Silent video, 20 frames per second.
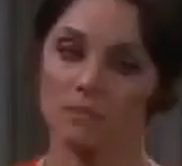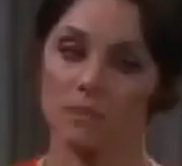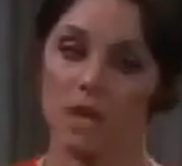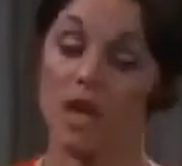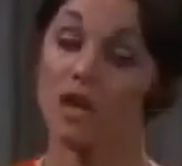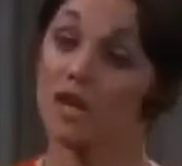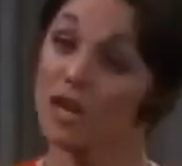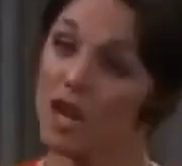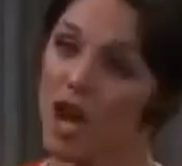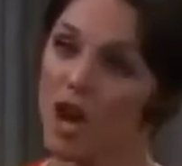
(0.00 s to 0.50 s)

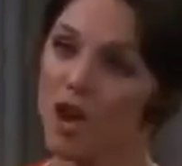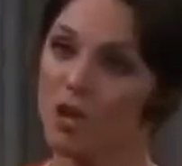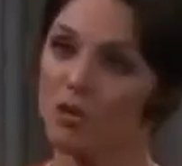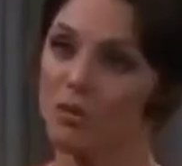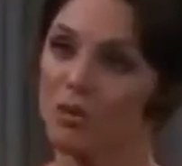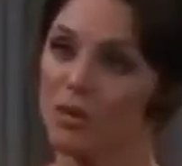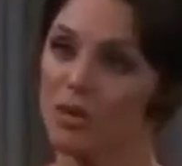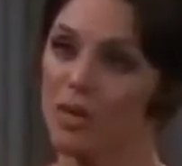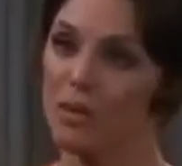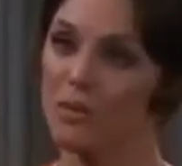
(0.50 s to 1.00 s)
No,
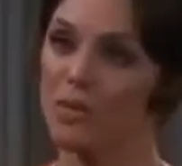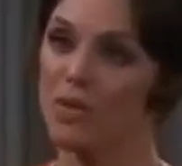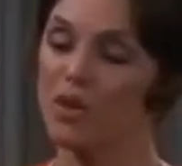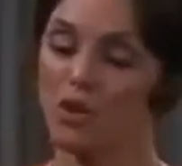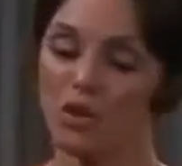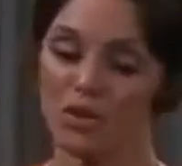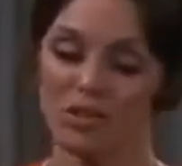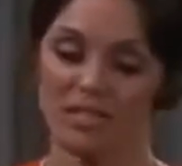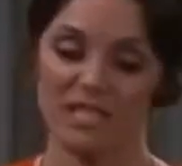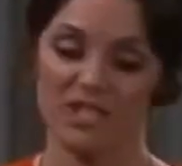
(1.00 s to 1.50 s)

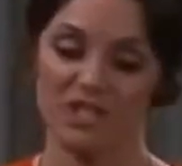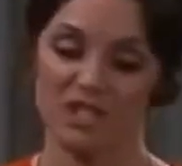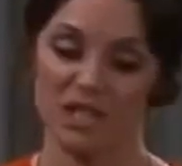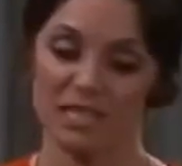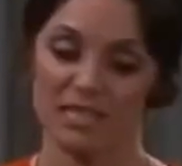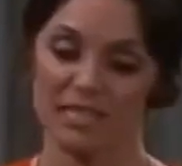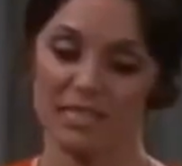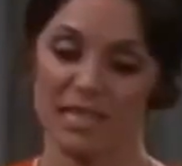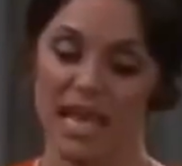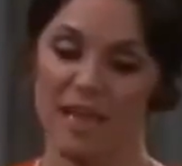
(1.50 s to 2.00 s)
because he just
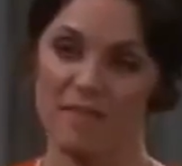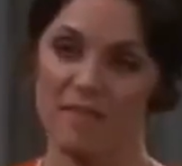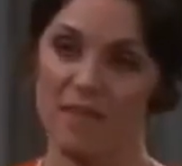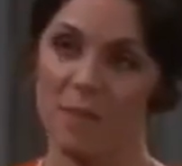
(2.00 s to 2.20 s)
gave up a